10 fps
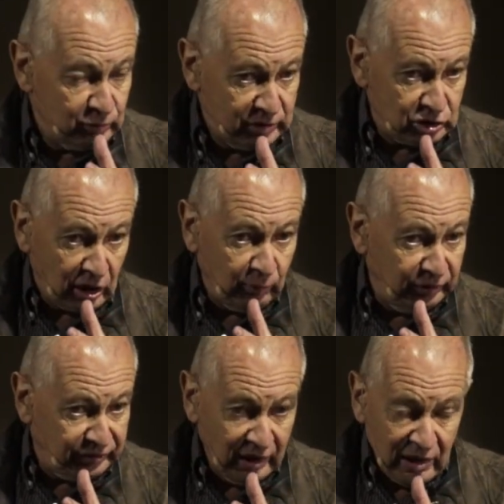We start
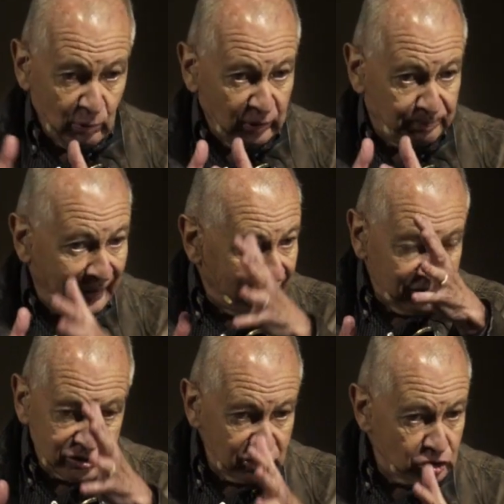with
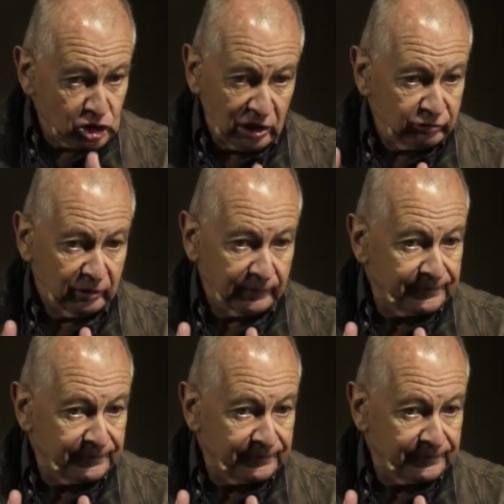parents and children.